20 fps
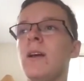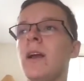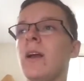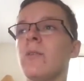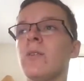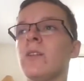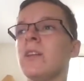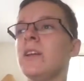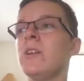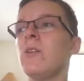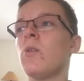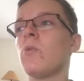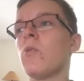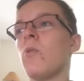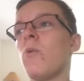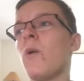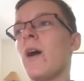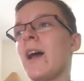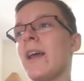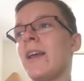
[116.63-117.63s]
I really don't know
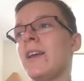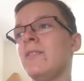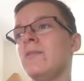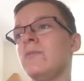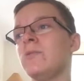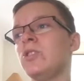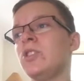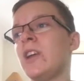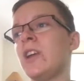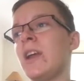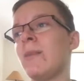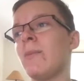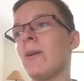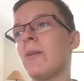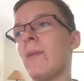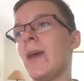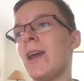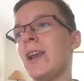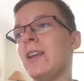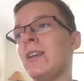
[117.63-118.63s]
why Shane
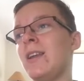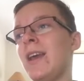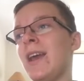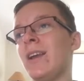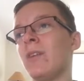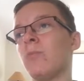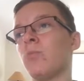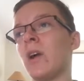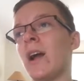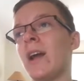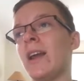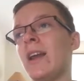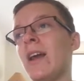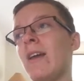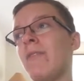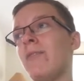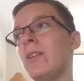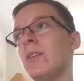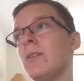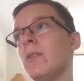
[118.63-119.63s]
McMahon and Daniel Bryan
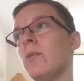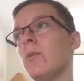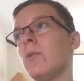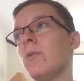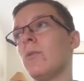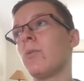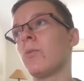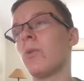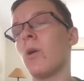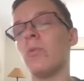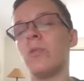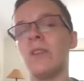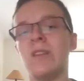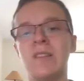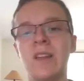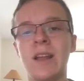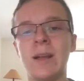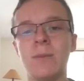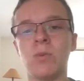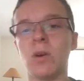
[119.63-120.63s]
haven't thrown the
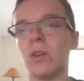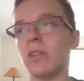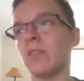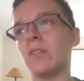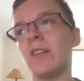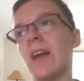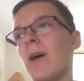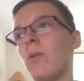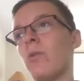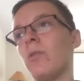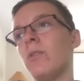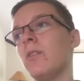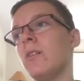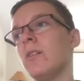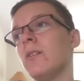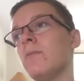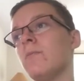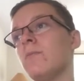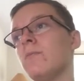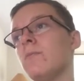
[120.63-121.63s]
Sink Brothers out of
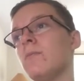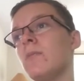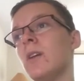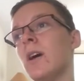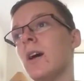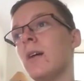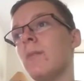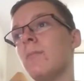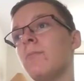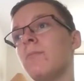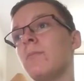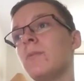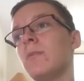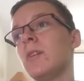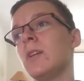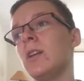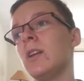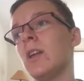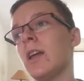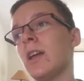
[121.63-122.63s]
the,
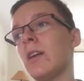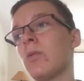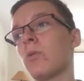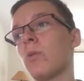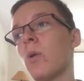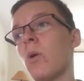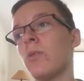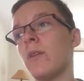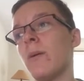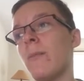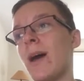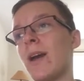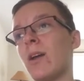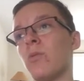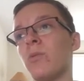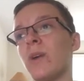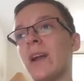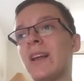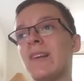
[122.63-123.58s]
thrown them out of